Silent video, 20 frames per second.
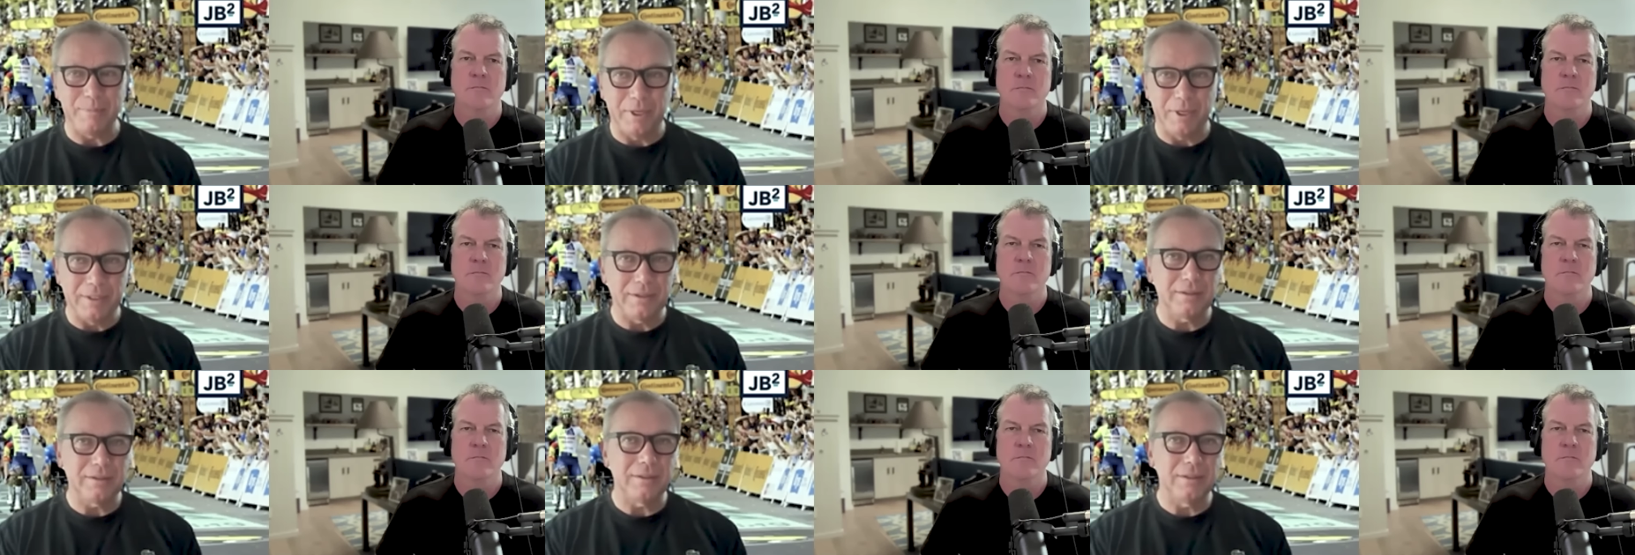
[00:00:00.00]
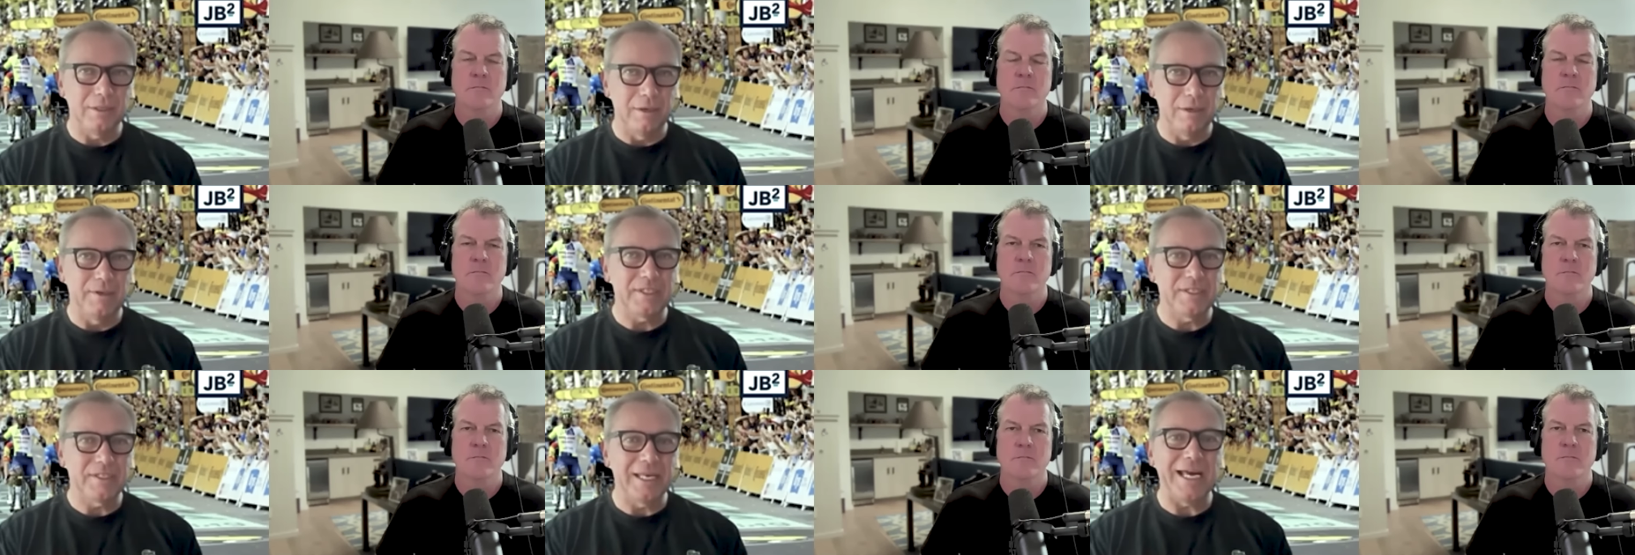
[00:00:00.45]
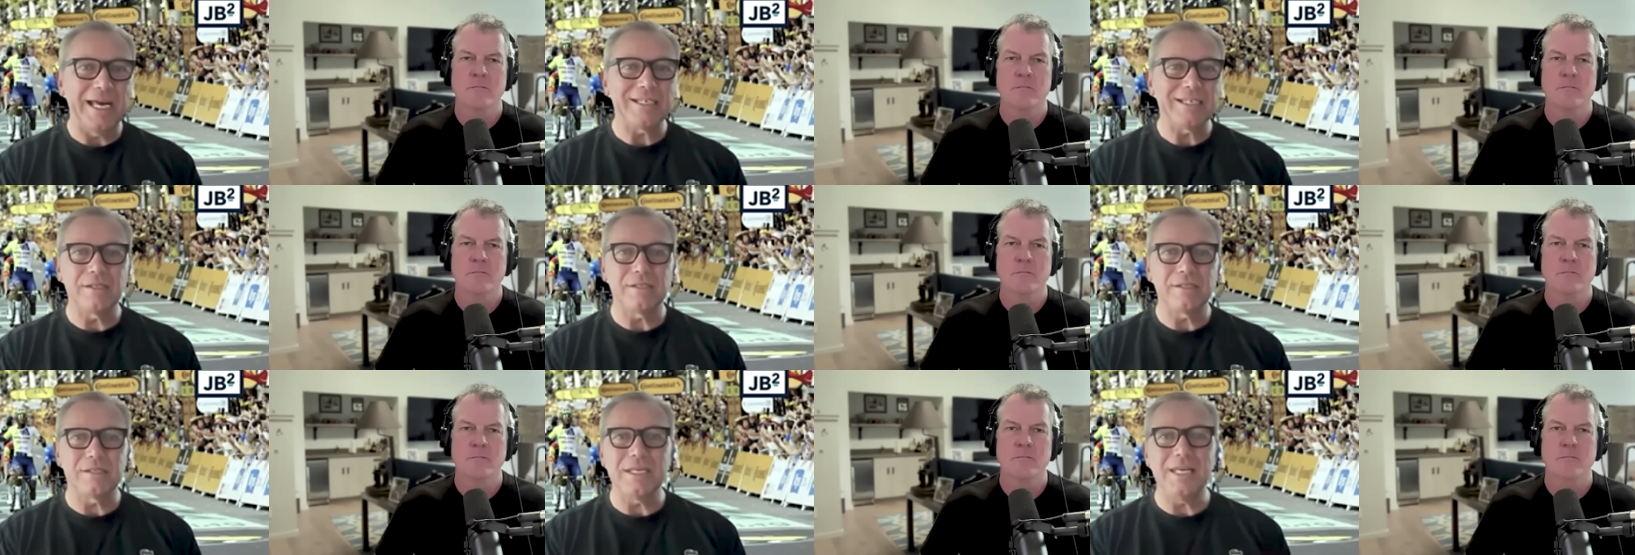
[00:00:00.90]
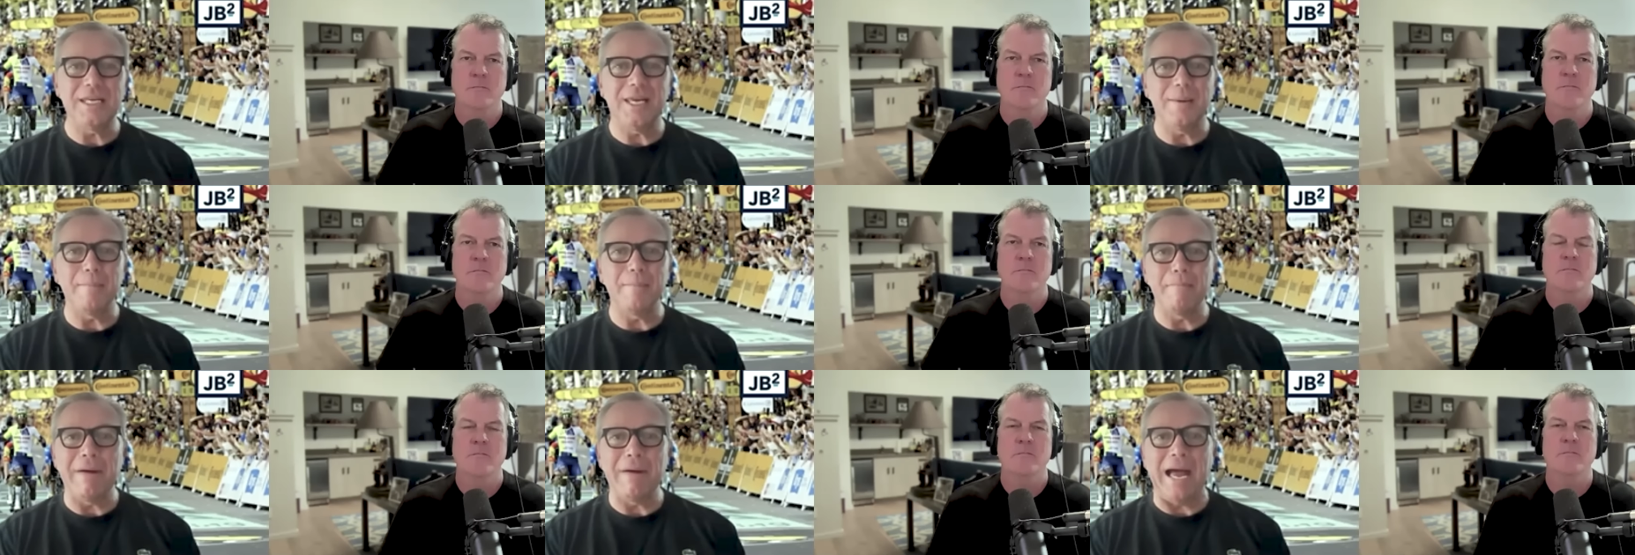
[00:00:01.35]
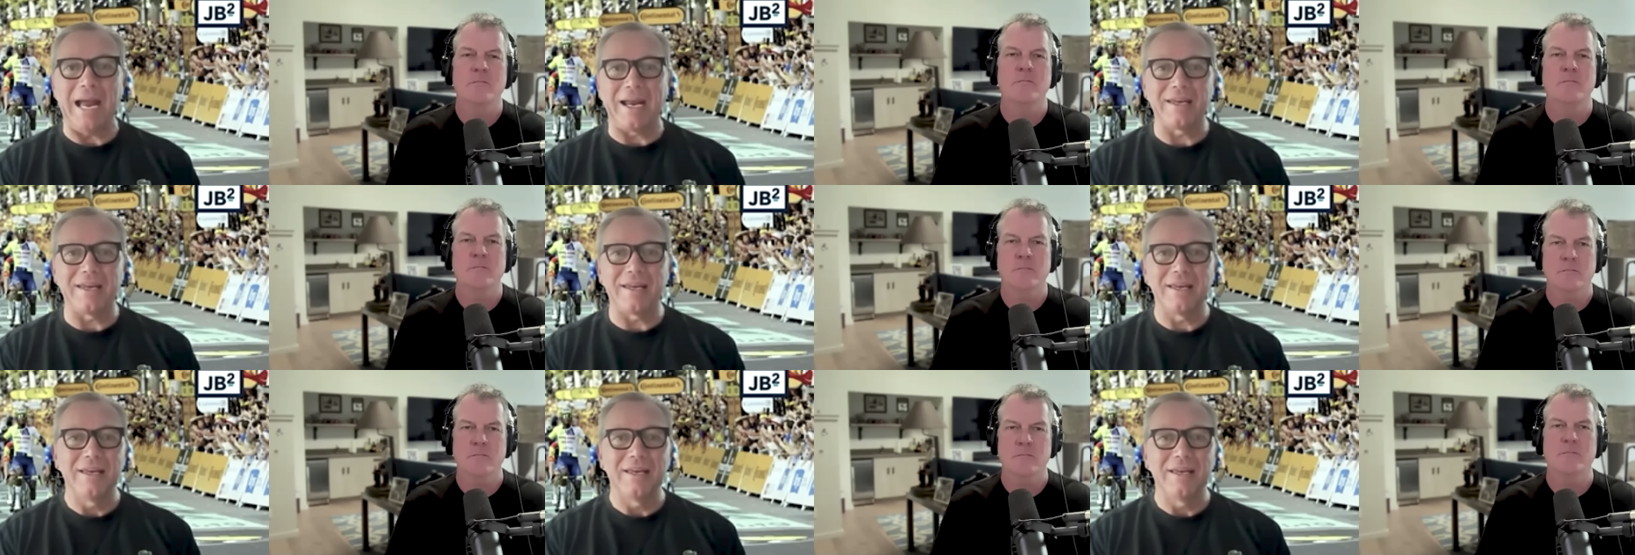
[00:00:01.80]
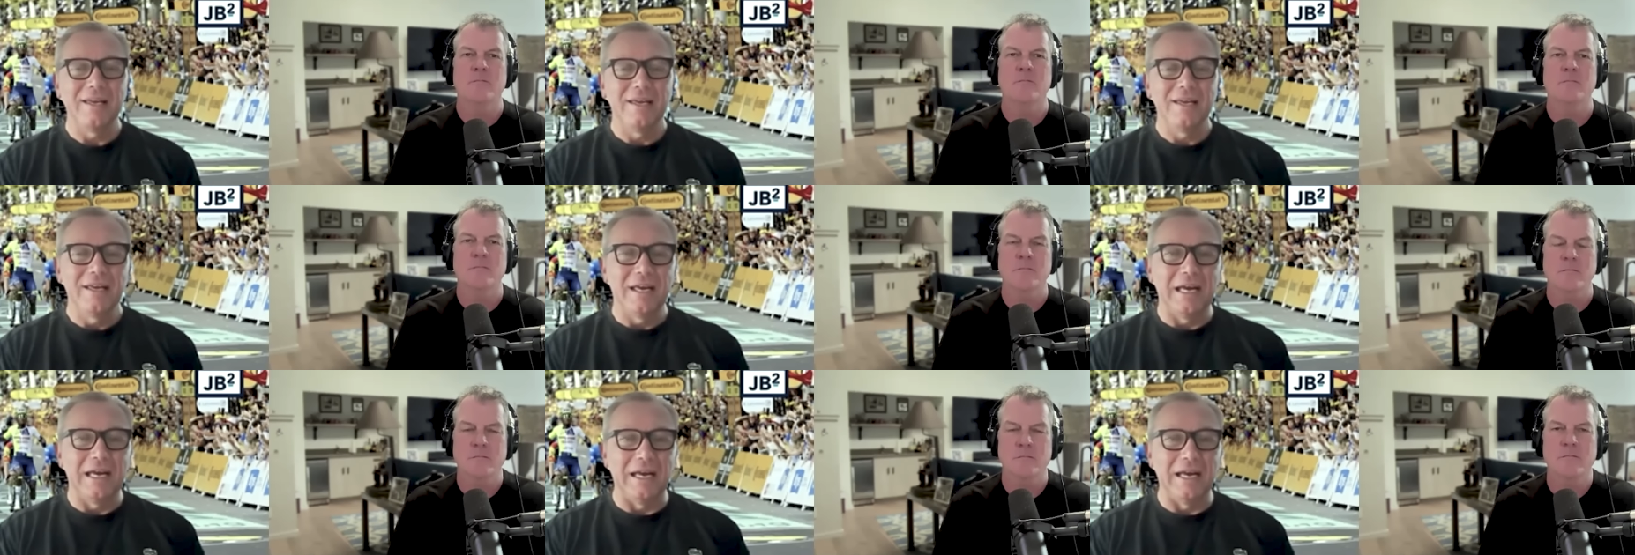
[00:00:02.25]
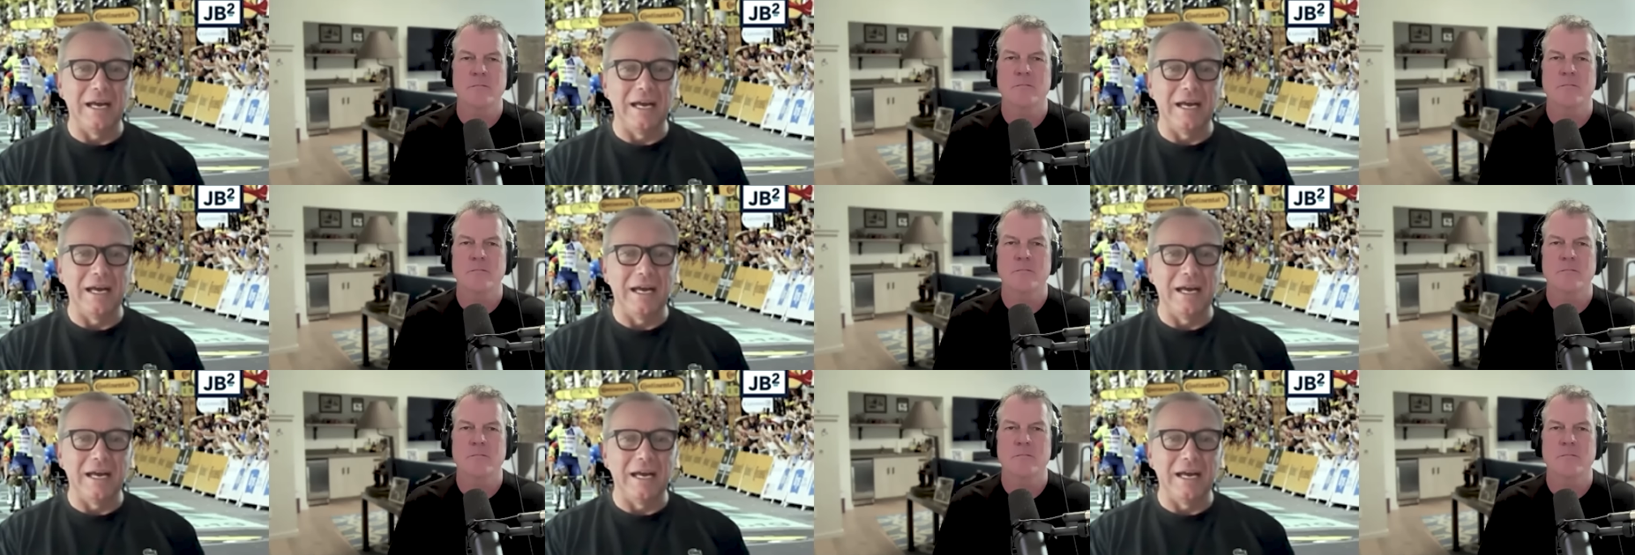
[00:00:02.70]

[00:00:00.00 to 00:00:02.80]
Speaker 1: But you know, it's nice to see him back uh,